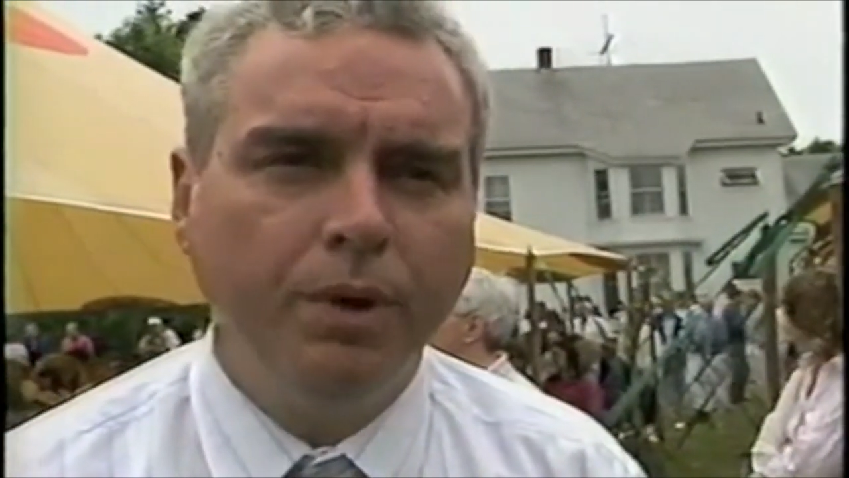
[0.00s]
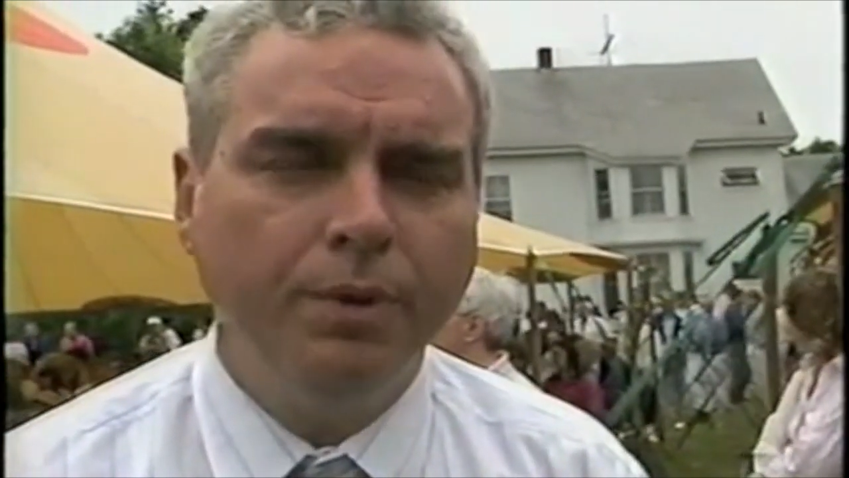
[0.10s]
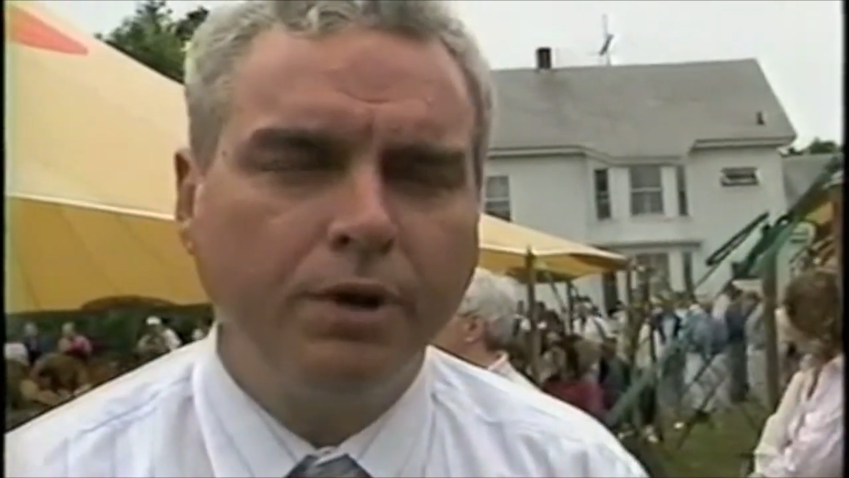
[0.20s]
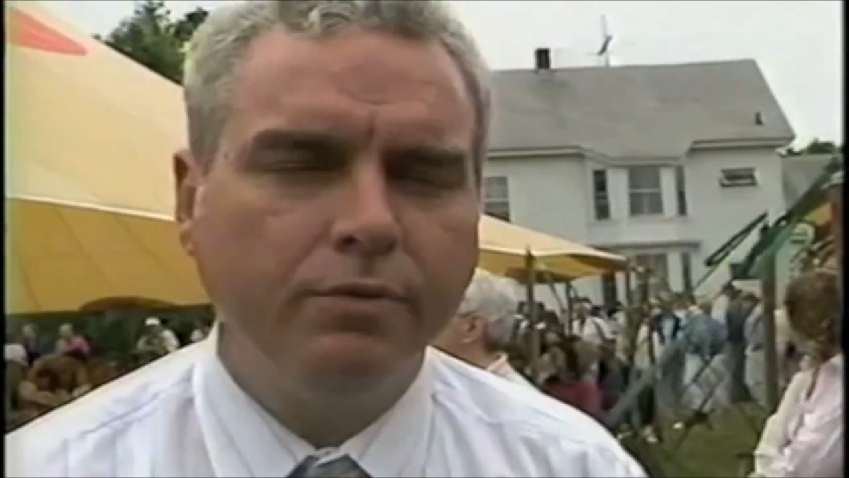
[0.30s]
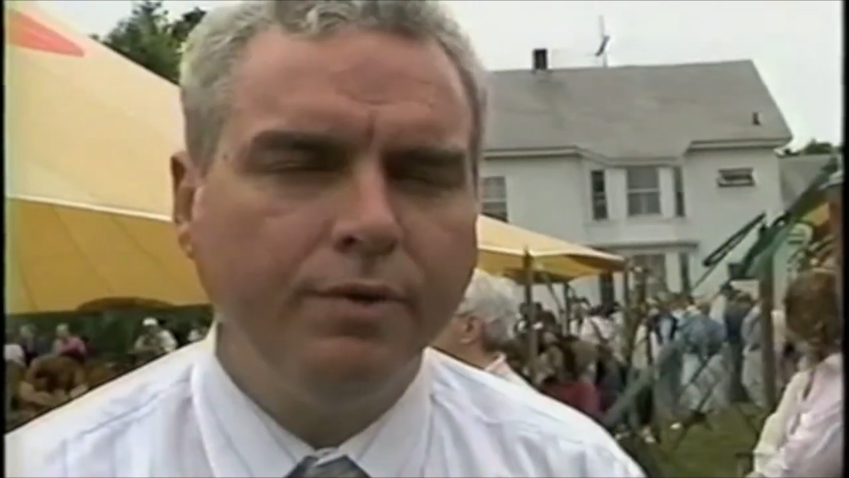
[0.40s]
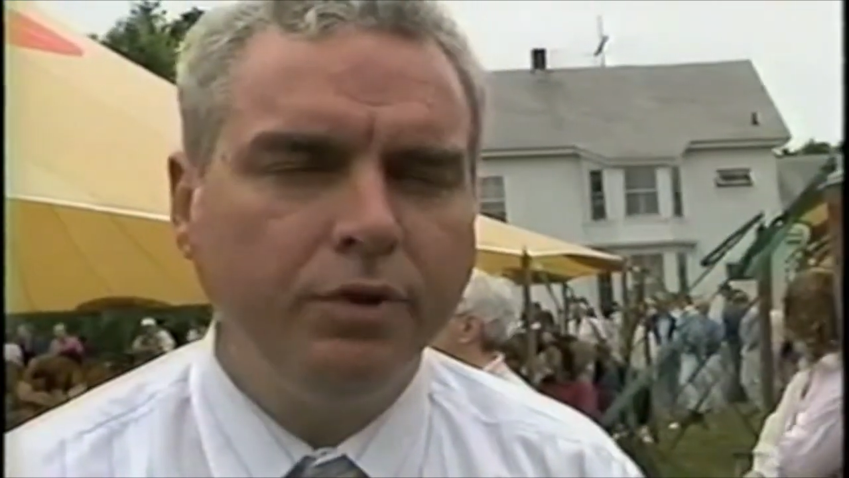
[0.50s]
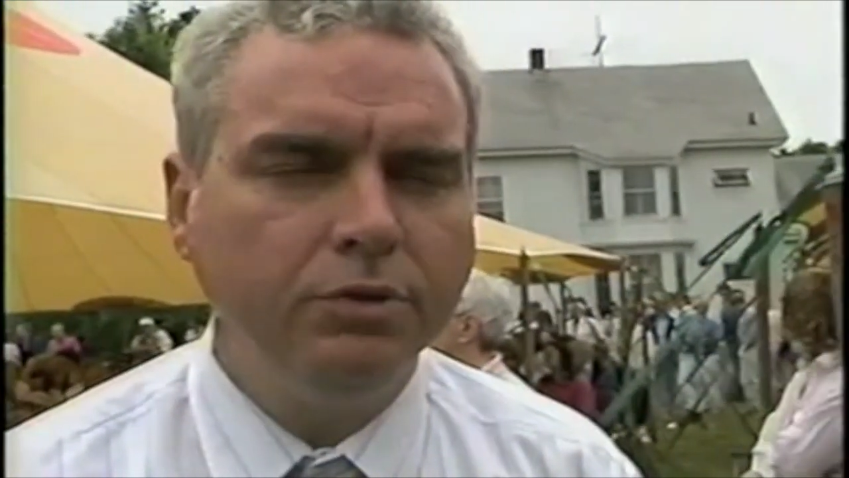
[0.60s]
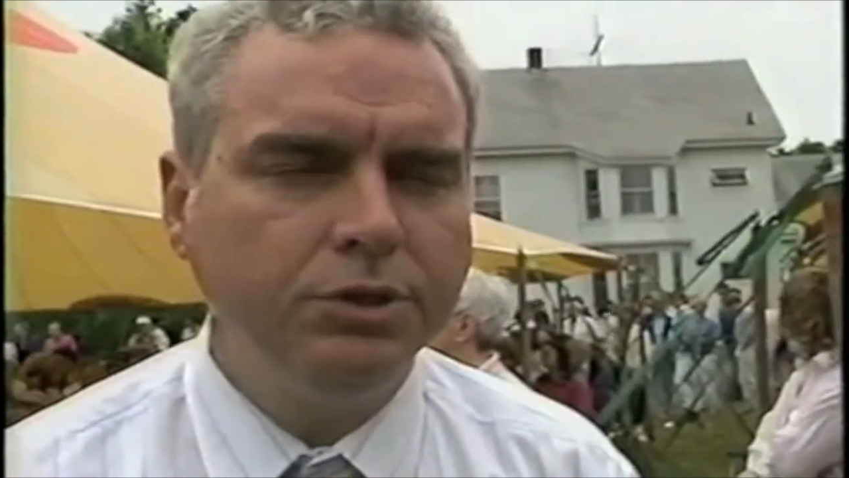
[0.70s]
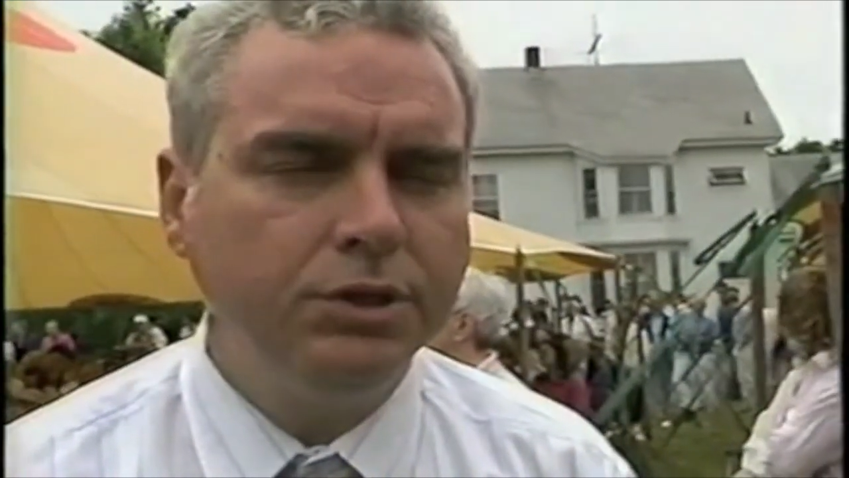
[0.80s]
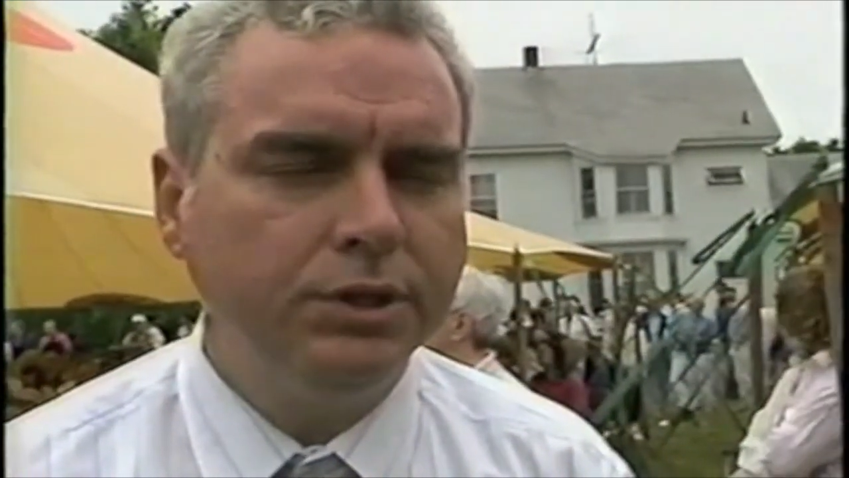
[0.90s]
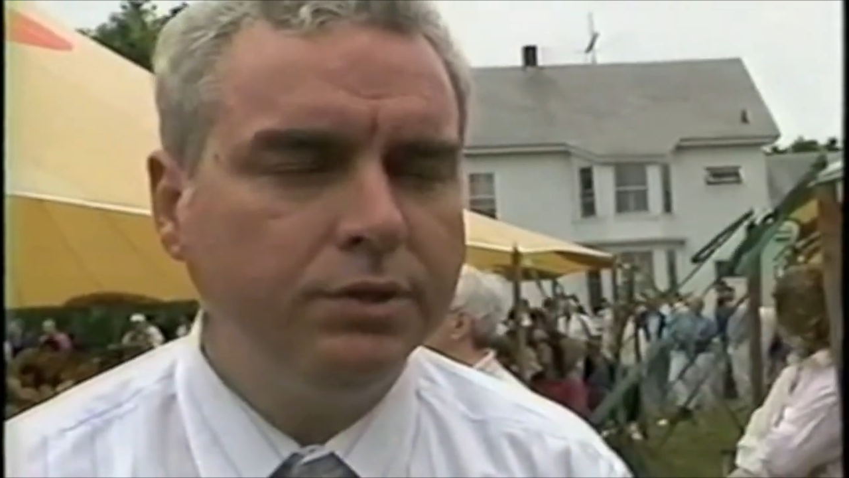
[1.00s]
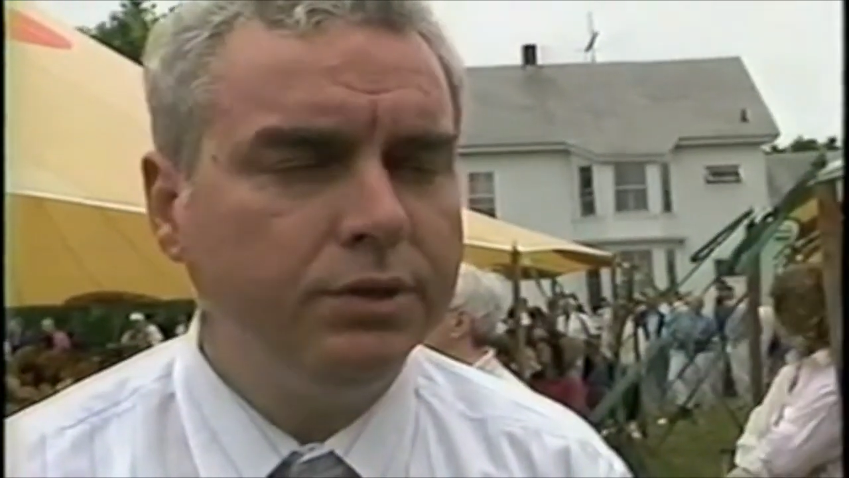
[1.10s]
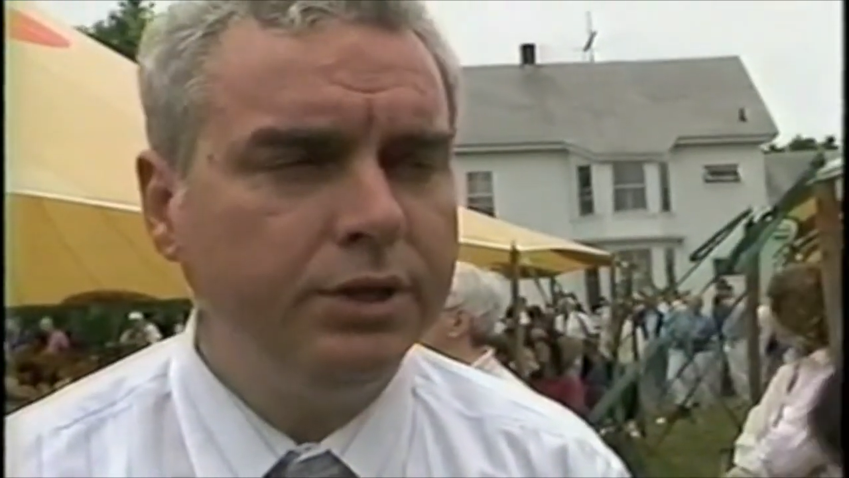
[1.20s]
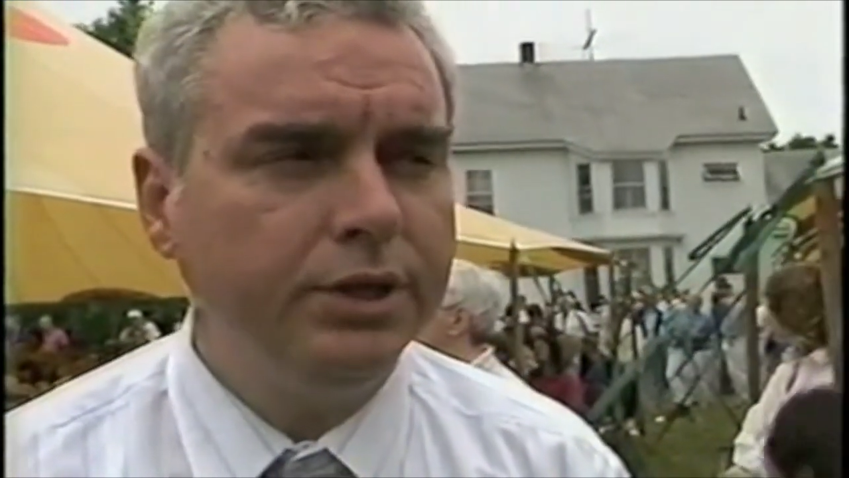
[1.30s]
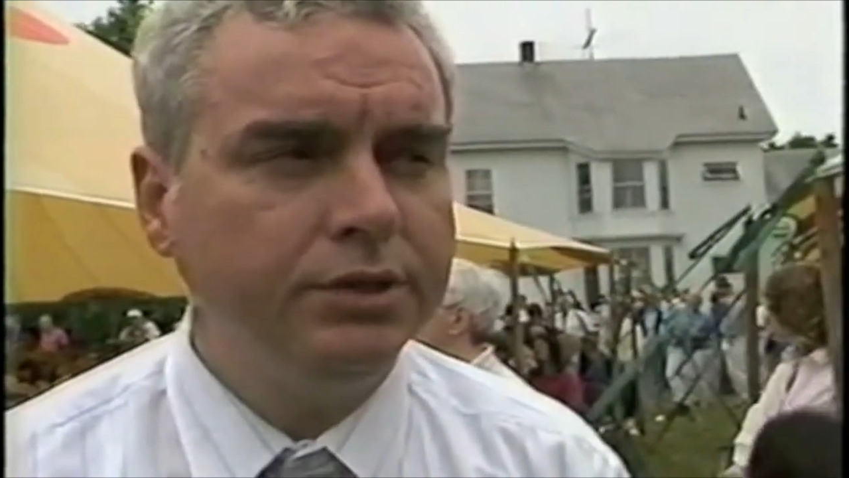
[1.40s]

American Revolution and during